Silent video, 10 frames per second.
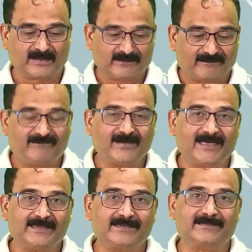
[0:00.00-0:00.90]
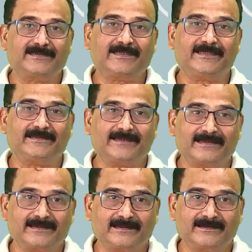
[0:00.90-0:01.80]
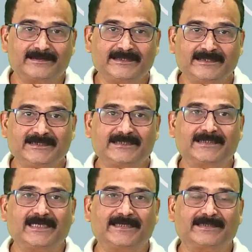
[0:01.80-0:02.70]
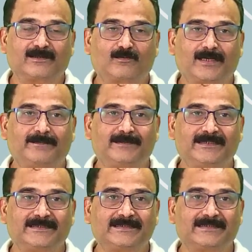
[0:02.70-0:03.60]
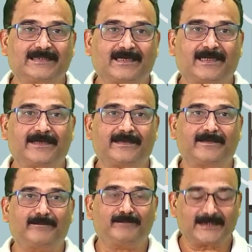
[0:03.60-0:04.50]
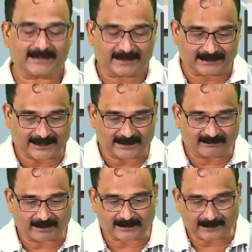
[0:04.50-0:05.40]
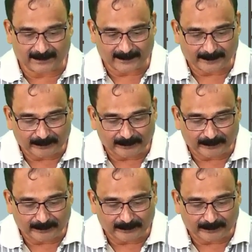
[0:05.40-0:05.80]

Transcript: where their needs and requirements are met satisfactorily.